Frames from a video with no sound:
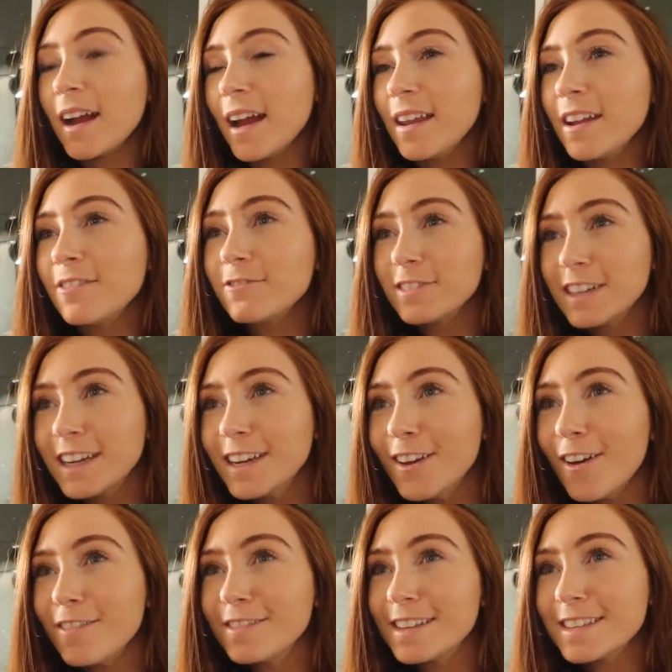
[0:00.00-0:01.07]
And I really
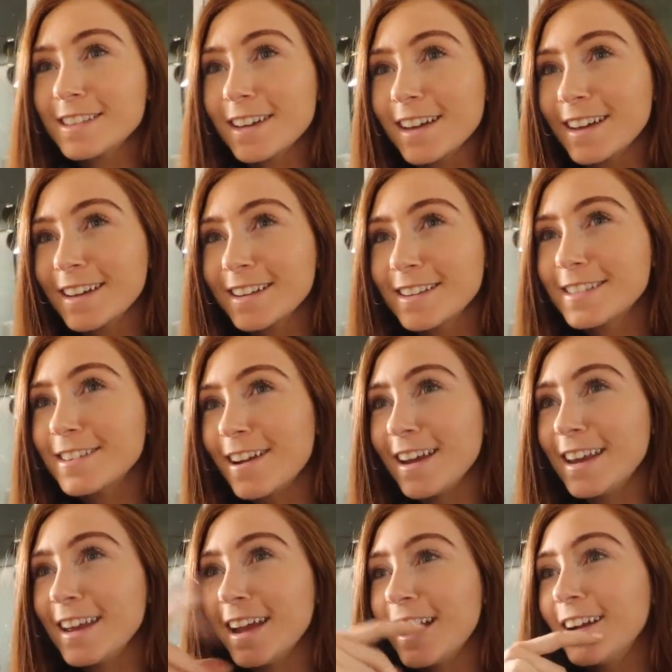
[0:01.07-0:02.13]
love this like
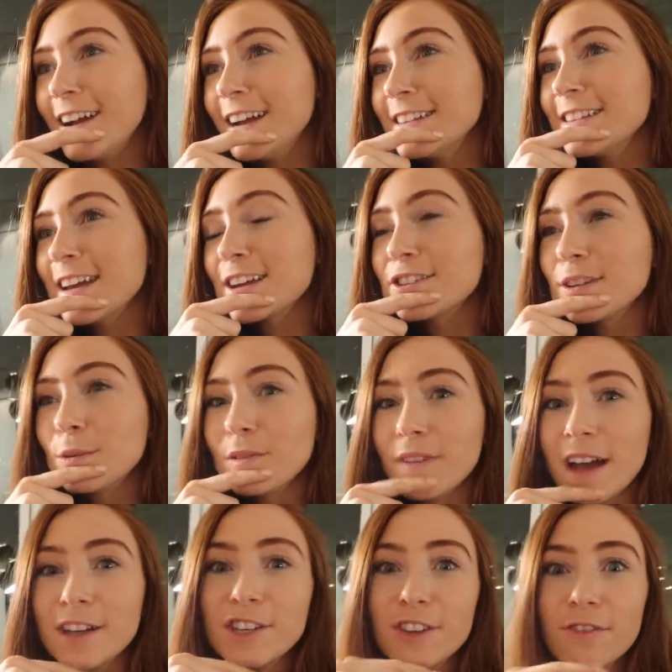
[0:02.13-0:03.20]
dining area section, and we've
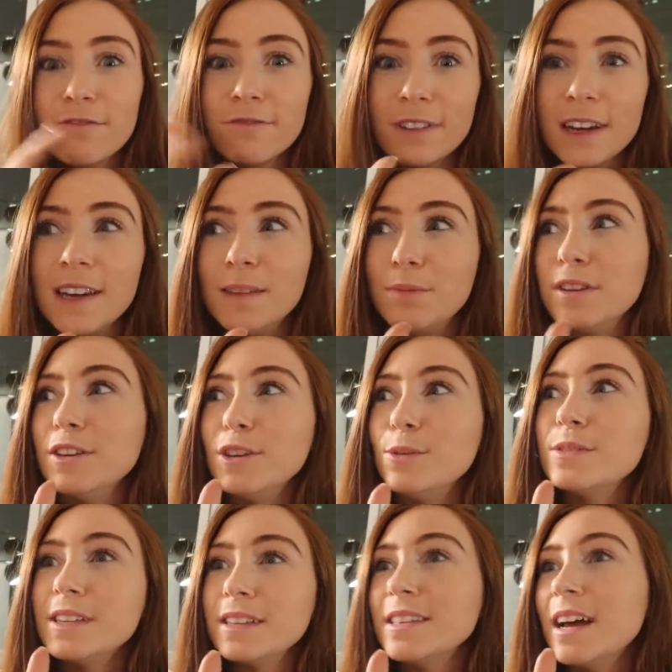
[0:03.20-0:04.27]
actually really been
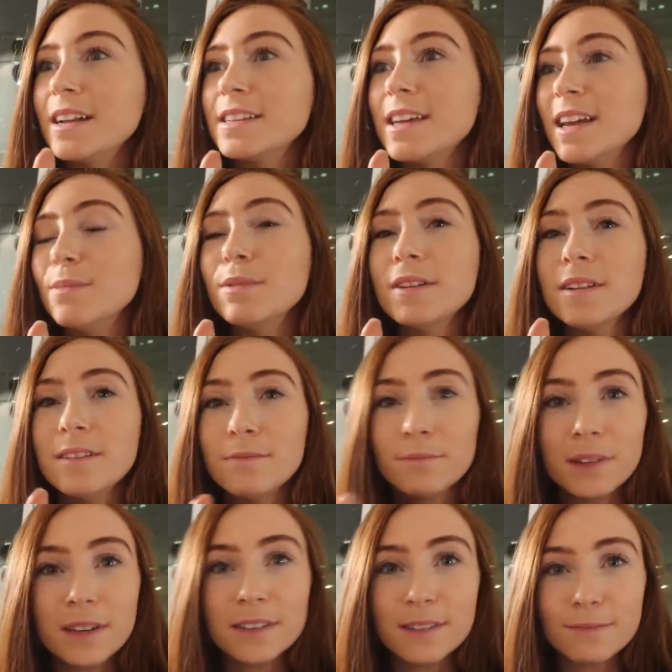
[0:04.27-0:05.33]
using that table
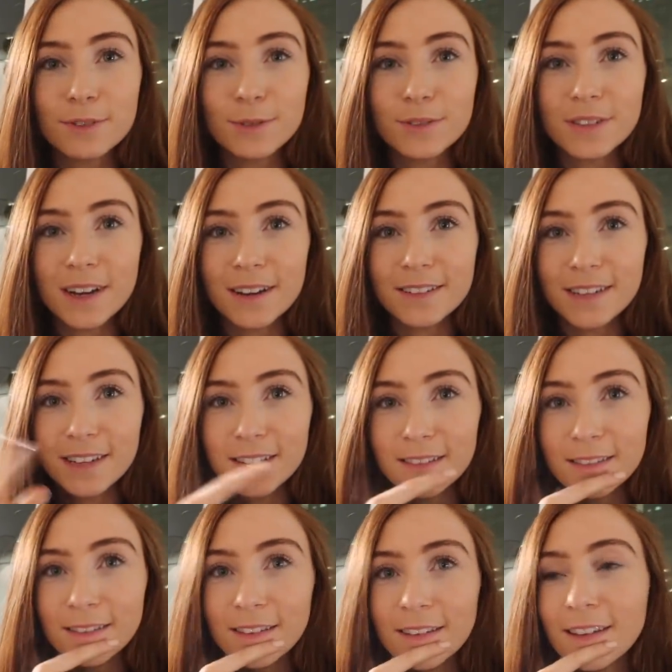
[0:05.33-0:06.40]
because I'm too scared to eat
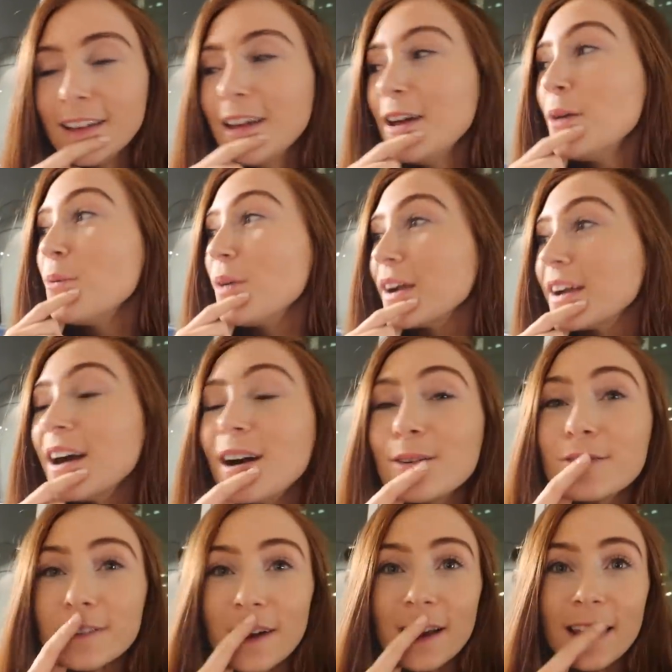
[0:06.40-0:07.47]
on the white
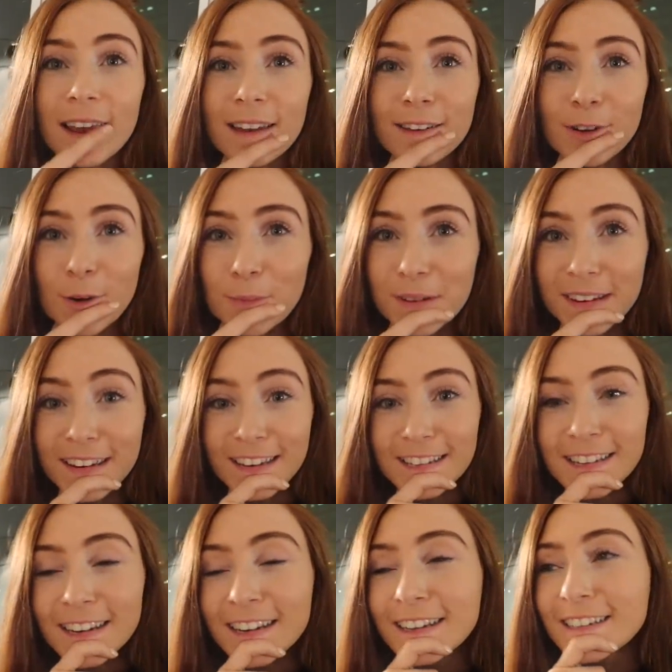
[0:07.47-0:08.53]
couch. I let nobody eat
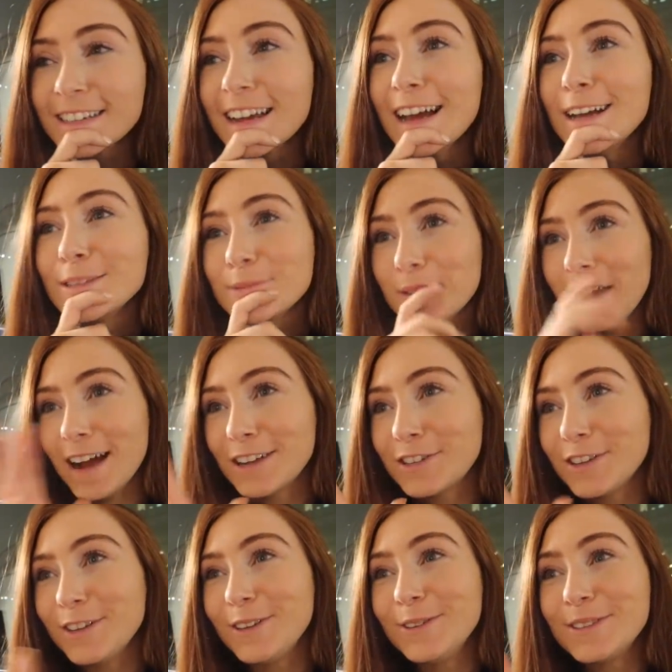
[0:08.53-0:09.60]
on it, so we're
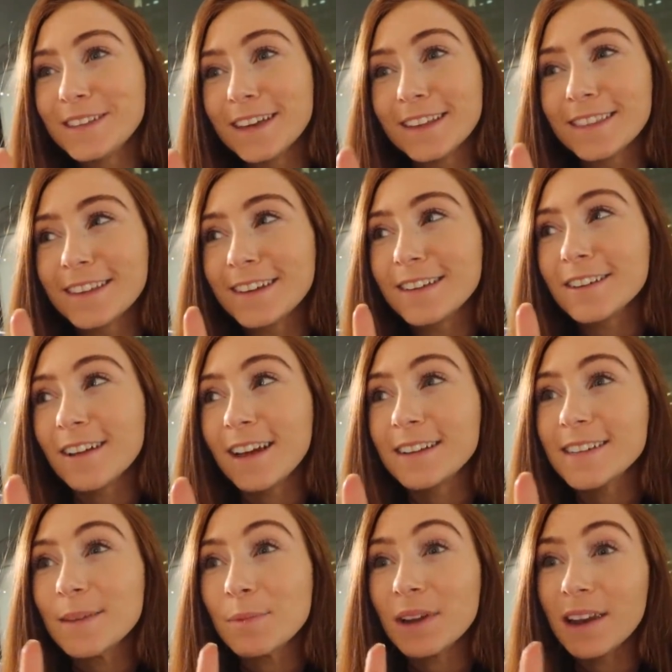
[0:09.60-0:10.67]
actually using the dining
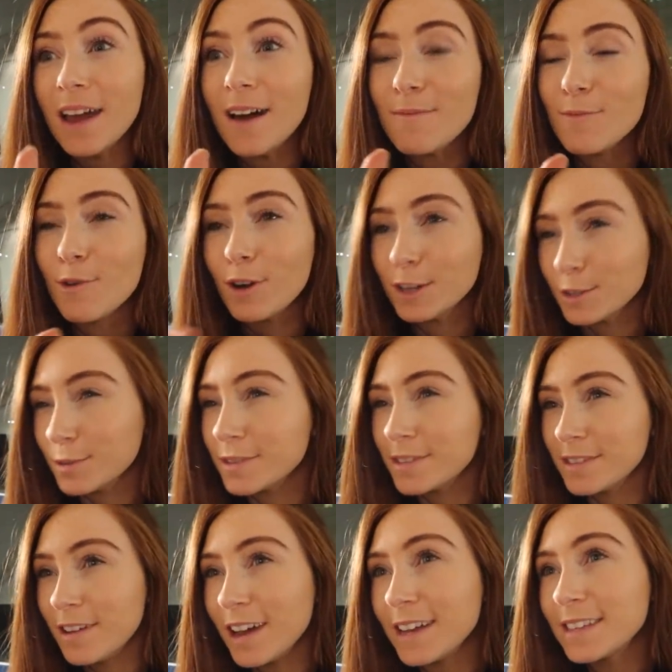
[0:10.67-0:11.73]
table a lot more, so it's
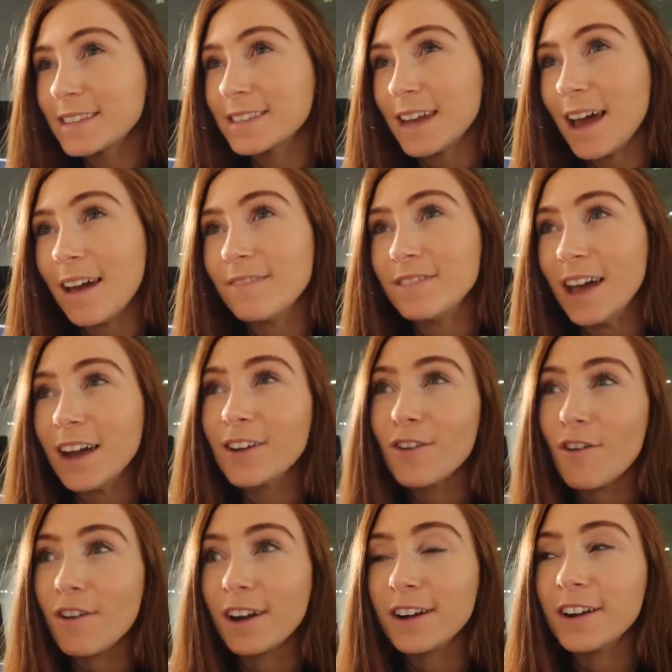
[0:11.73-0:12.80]
nice to have that
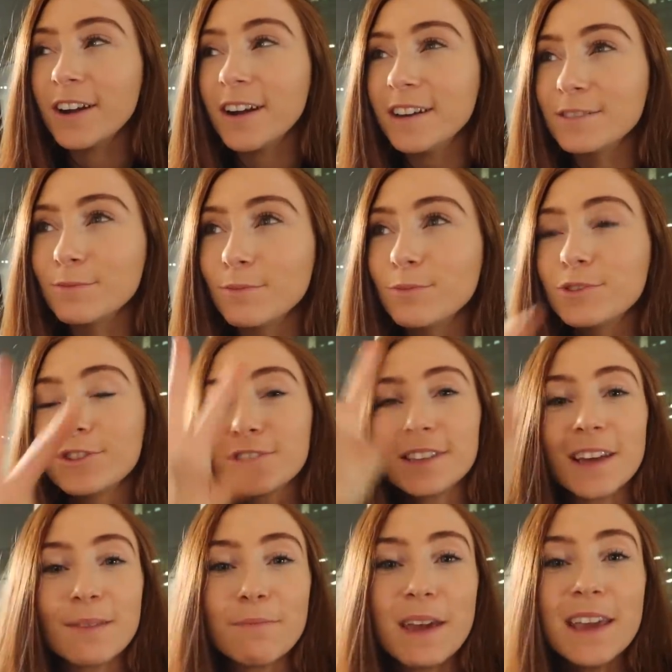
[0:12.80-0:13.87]
corner and just
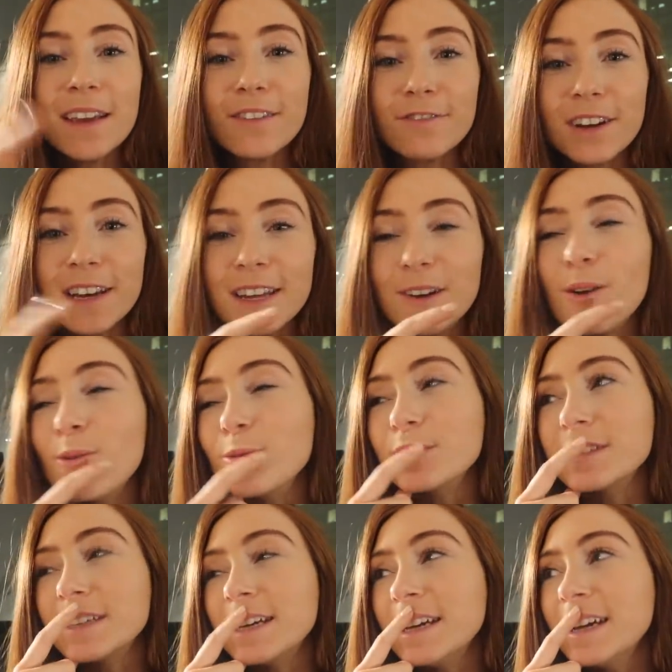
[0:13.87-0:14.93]
like make it really
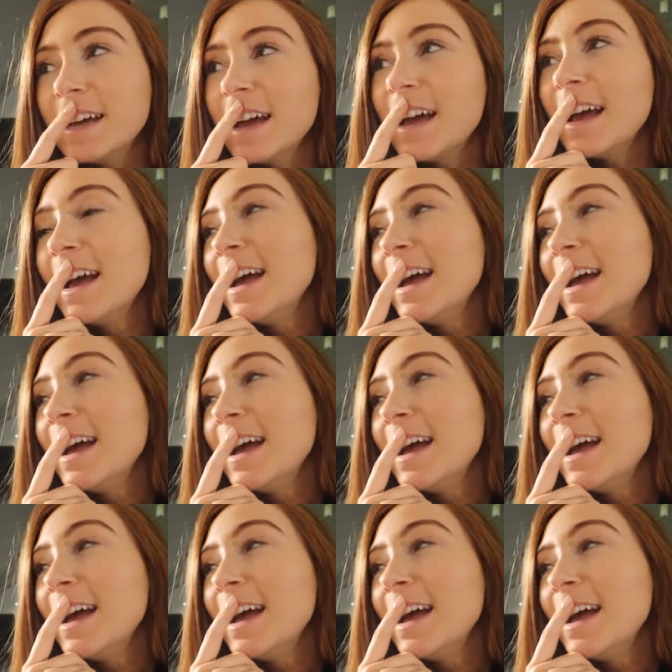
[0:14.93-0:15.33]
cozy.